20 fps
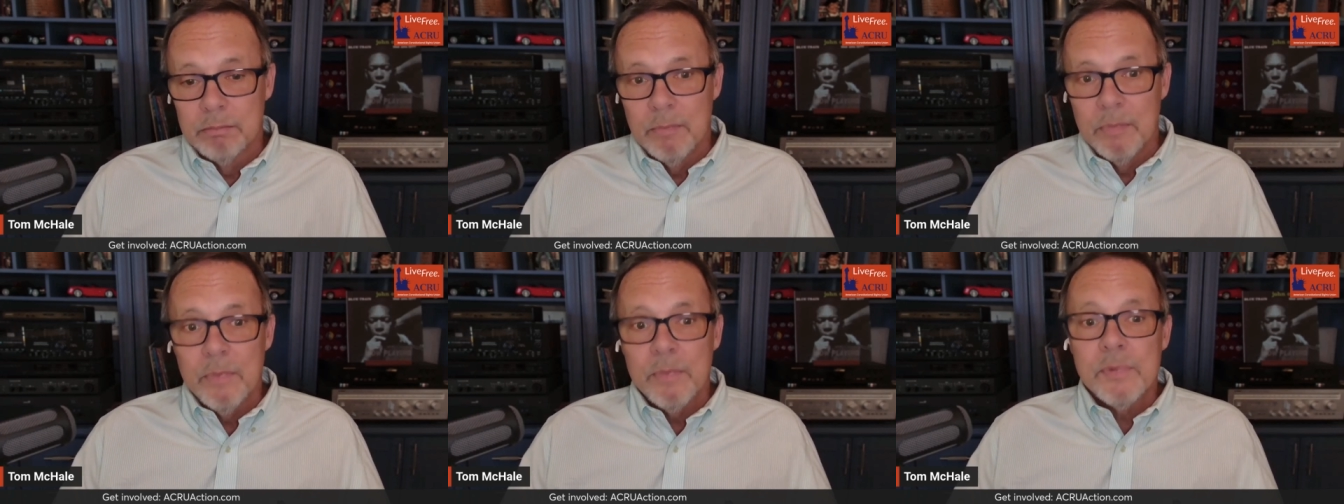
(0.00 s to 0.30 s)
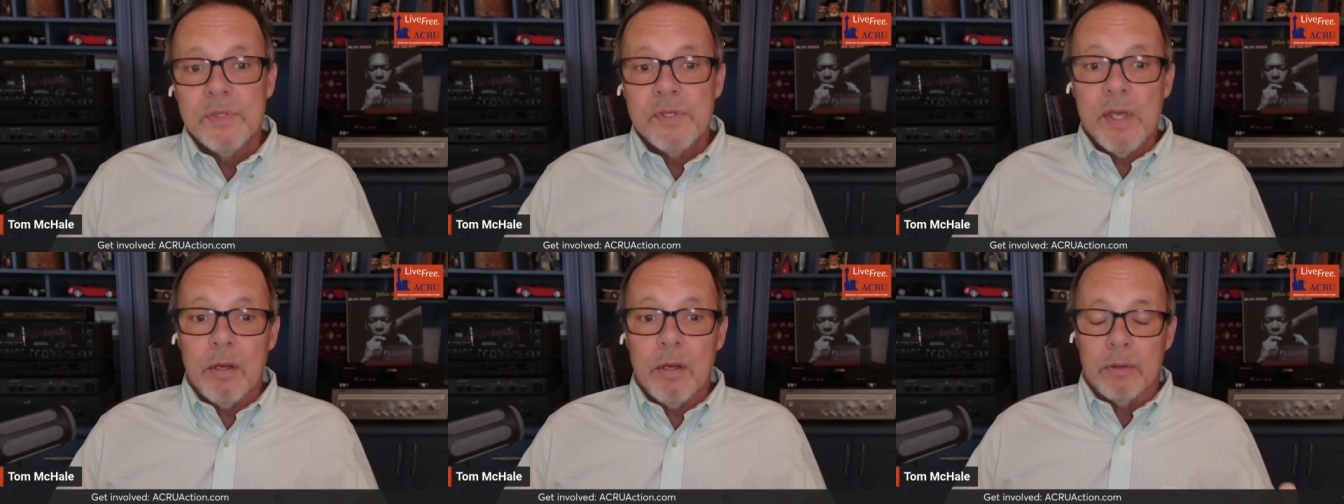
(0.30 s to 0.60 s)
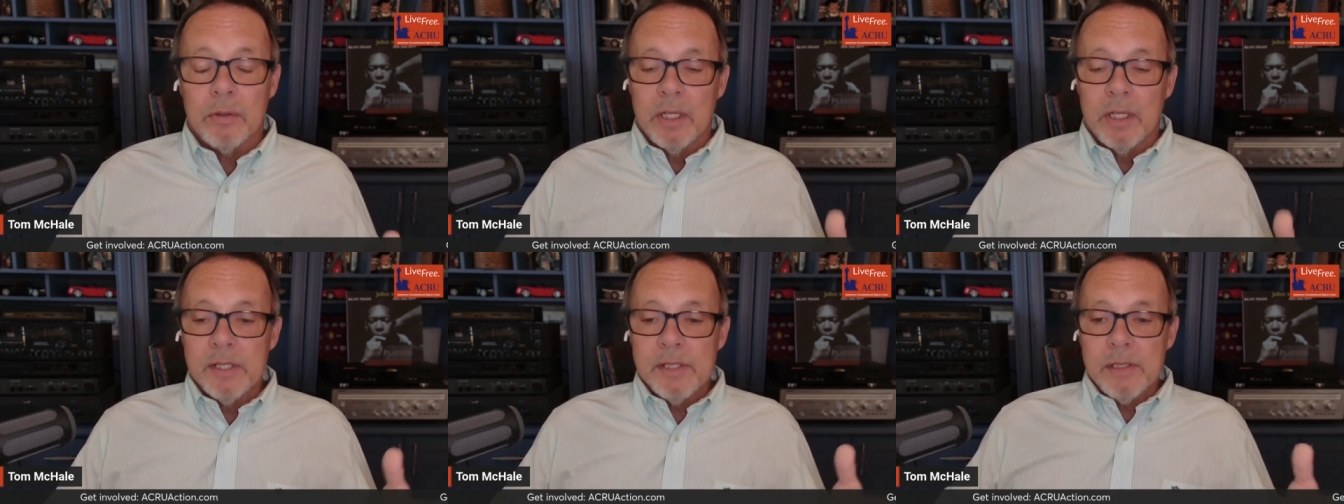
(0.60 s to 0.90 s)
So
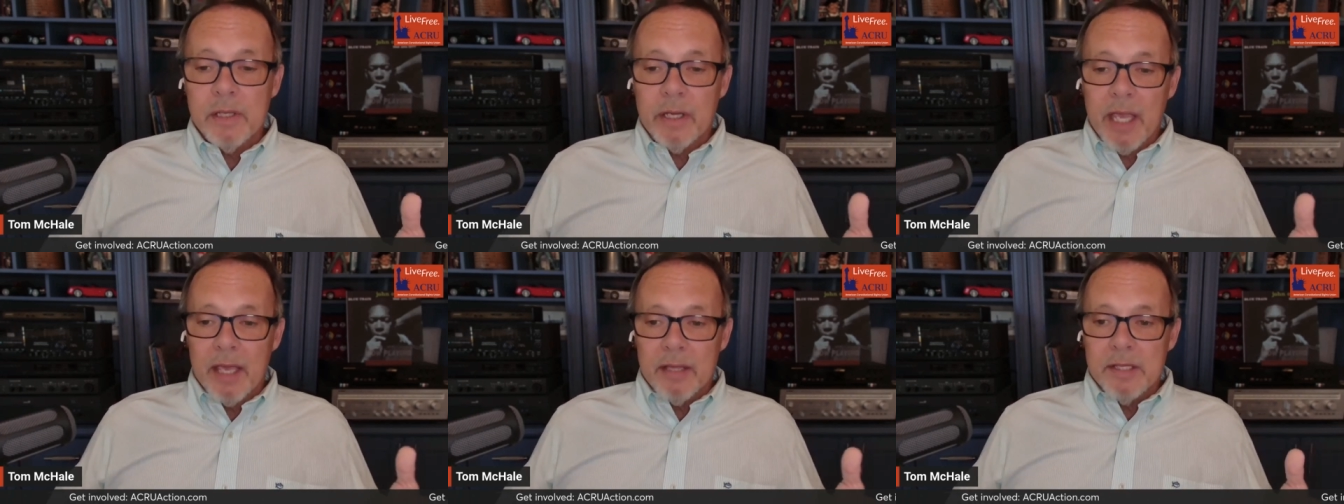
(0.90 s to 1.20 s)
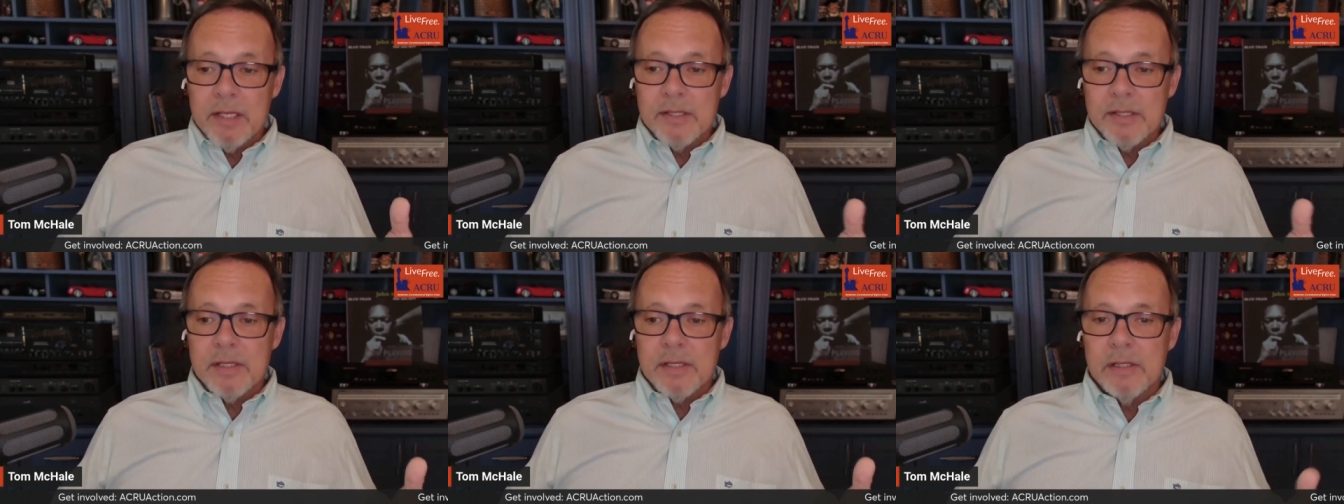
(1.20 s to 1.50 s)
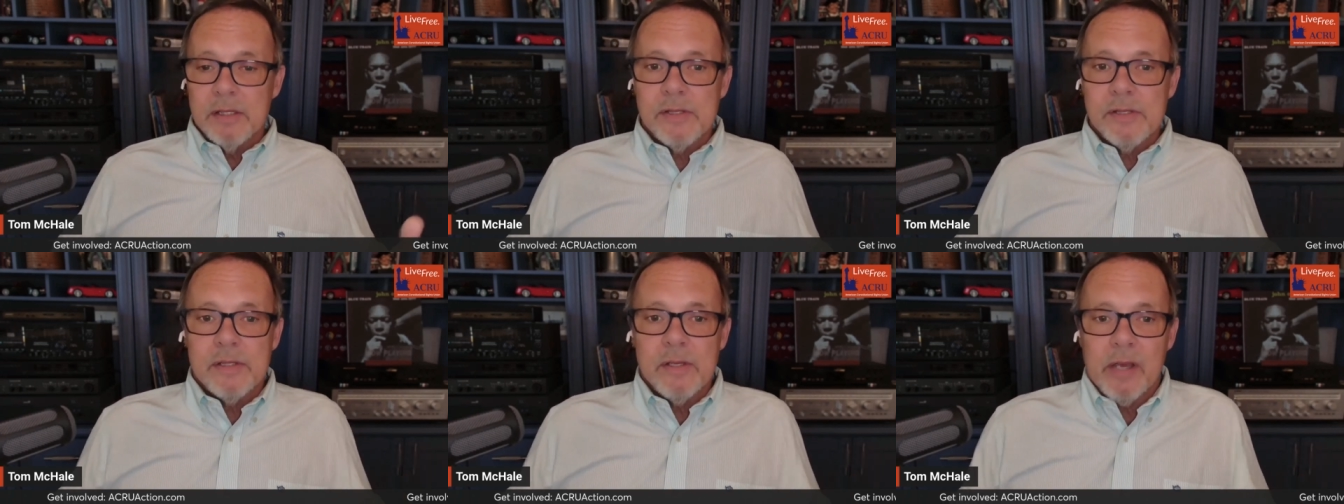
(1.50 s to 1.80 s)
let's look how this
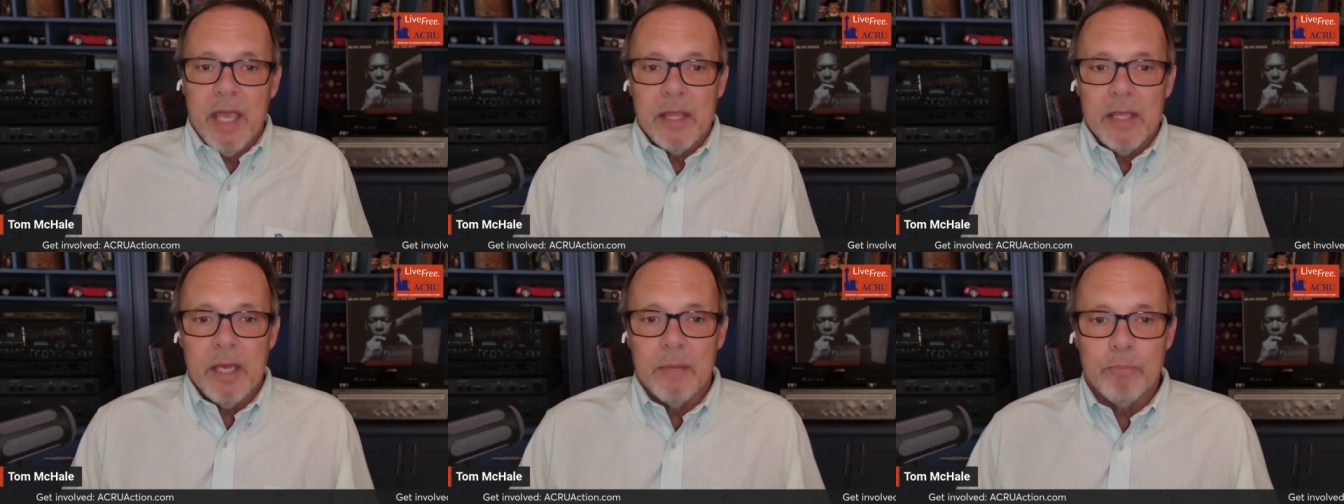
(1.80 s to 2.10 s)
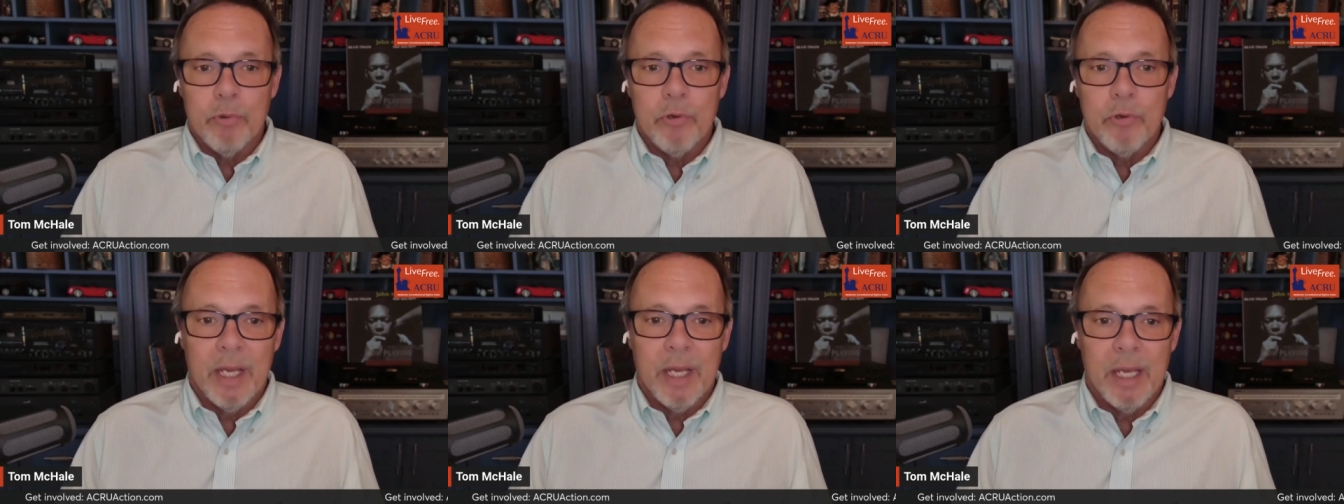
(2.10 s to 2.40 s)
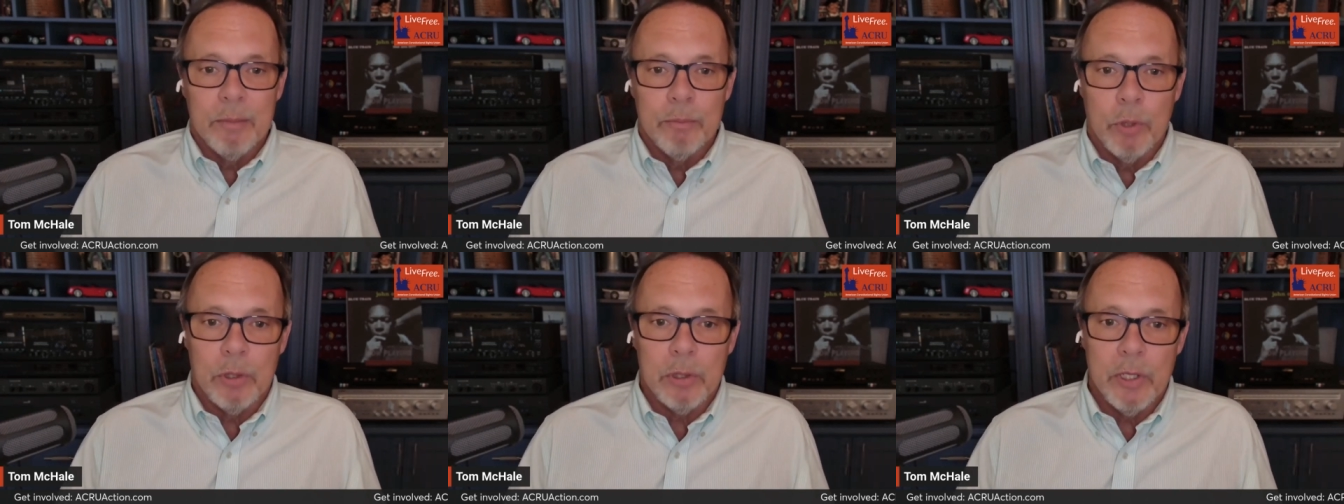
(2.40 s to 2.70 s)
let's look how that
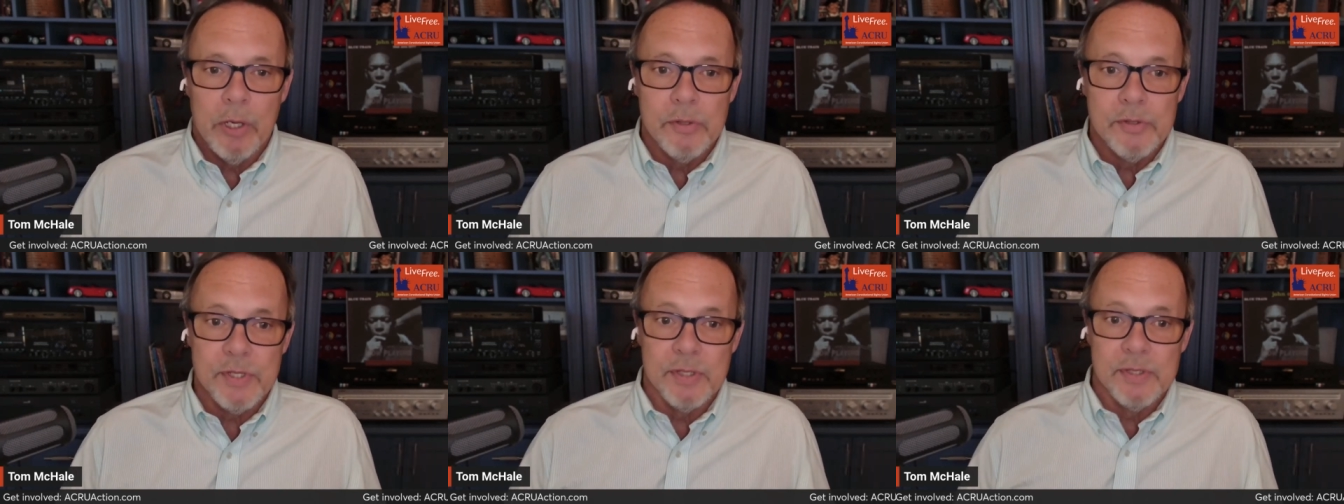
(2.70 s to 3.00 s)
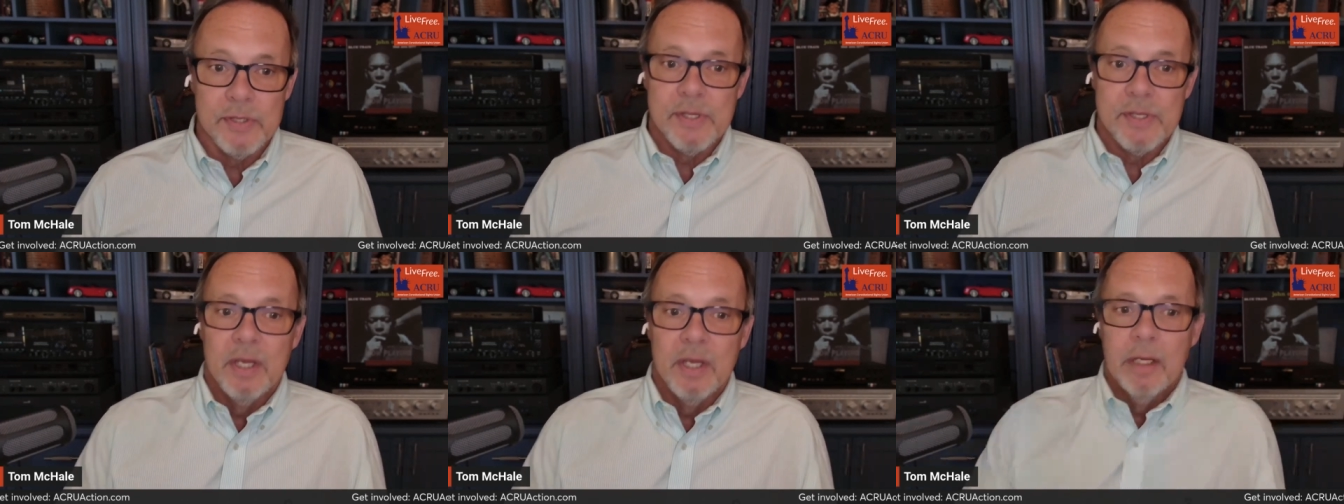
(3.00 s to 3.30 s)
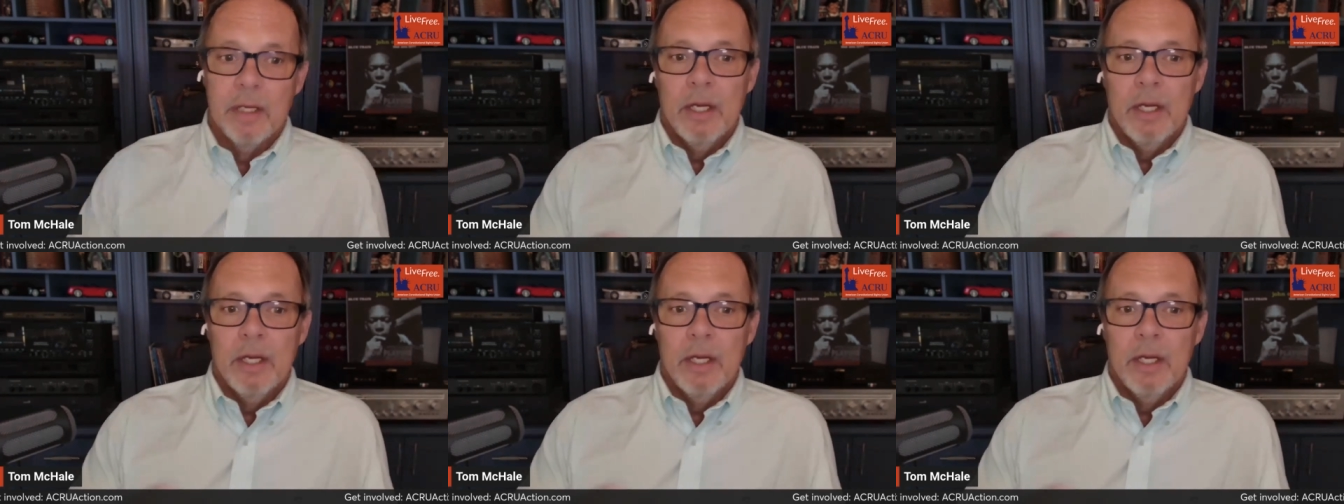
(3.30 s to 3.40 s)
preamble closes.